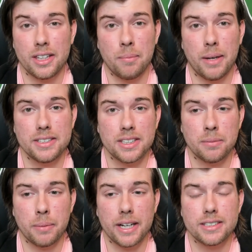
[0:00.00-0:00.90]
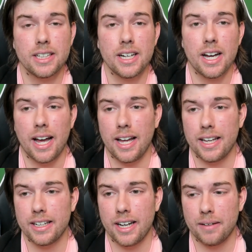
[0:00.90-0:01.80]
best of the best,
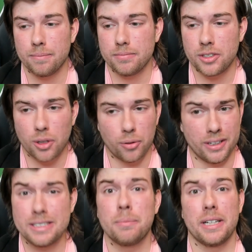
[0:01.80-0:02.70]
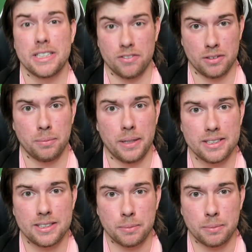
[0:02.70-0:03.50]
and you don't need the best of the best